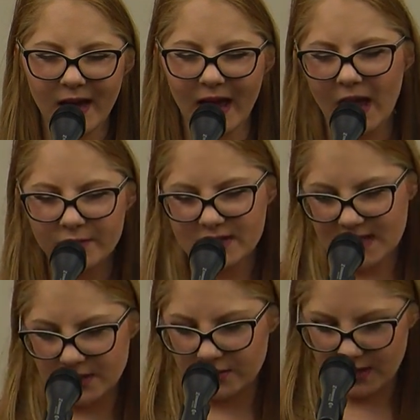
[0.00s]
I haven't
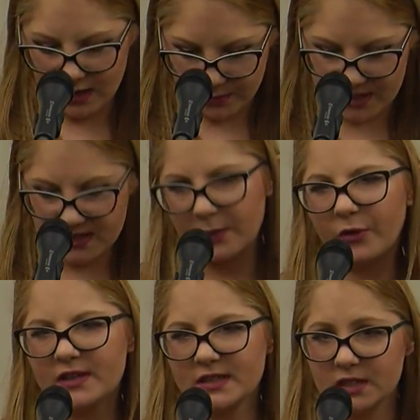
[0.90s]
said your name the same
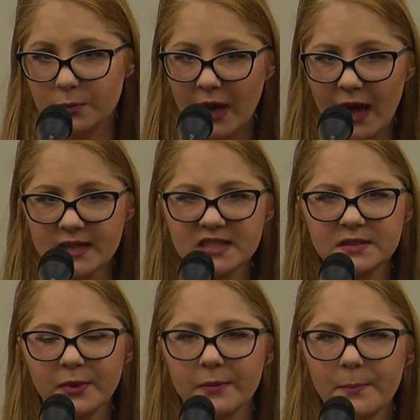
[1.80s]
way since you
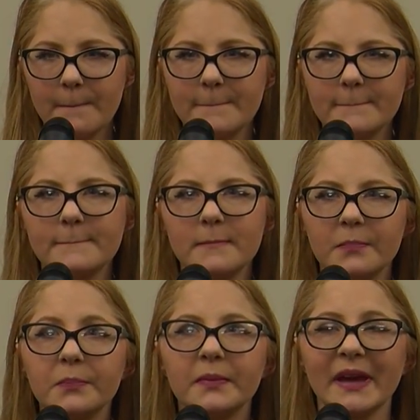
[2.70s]
passed, but
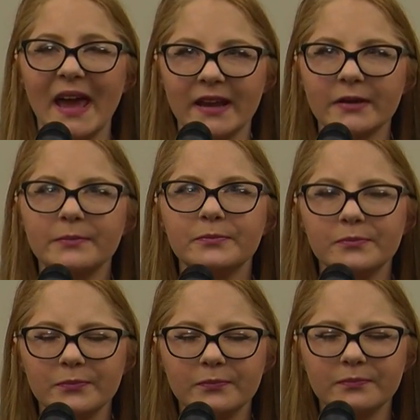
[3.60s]
McKenna,
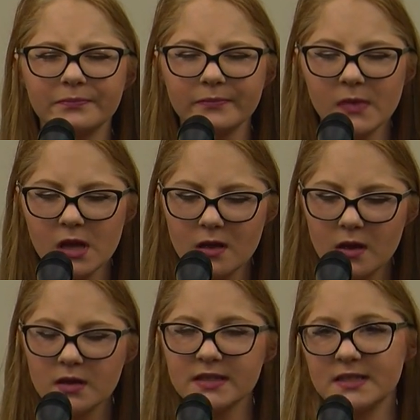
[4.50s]

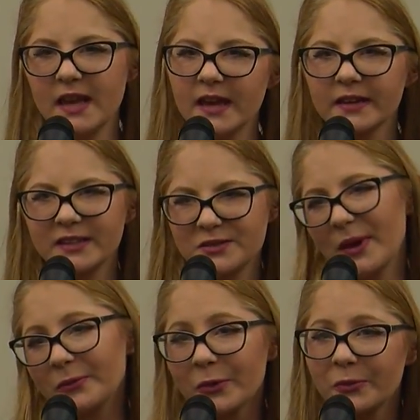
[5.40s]
today I cleaned
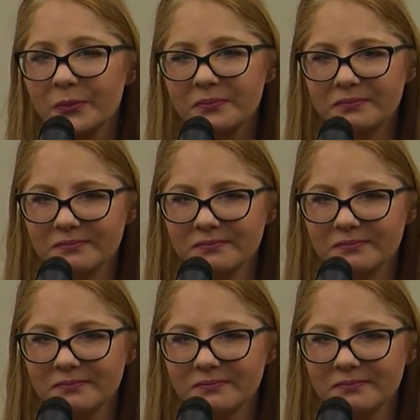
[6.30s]
my room.